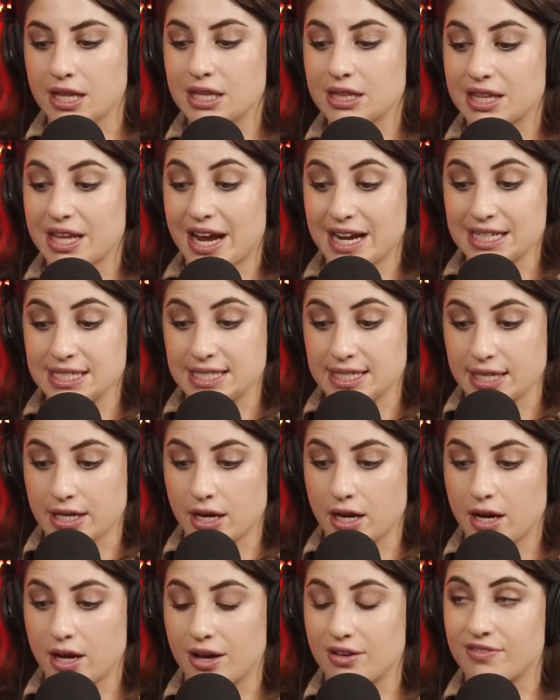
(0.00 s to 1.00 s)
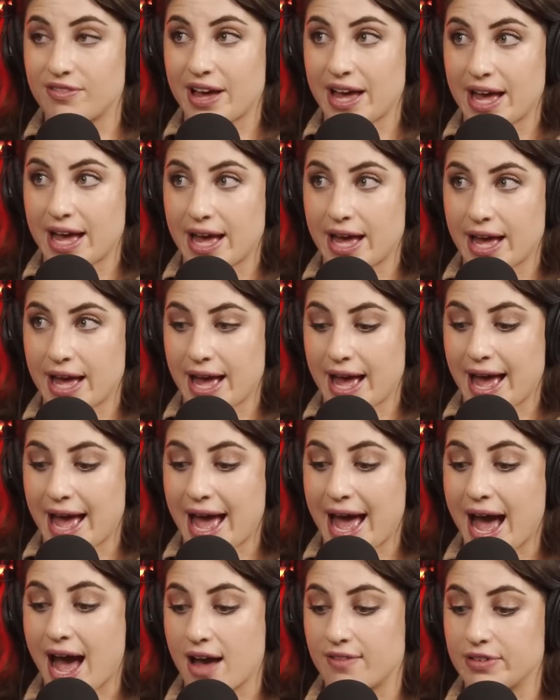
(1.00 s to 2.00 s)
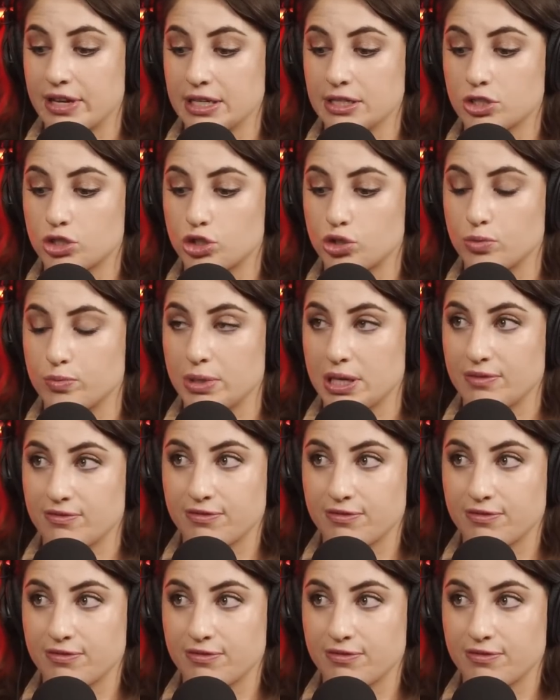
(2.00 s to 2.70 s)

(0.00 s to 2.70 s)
the idea of having to be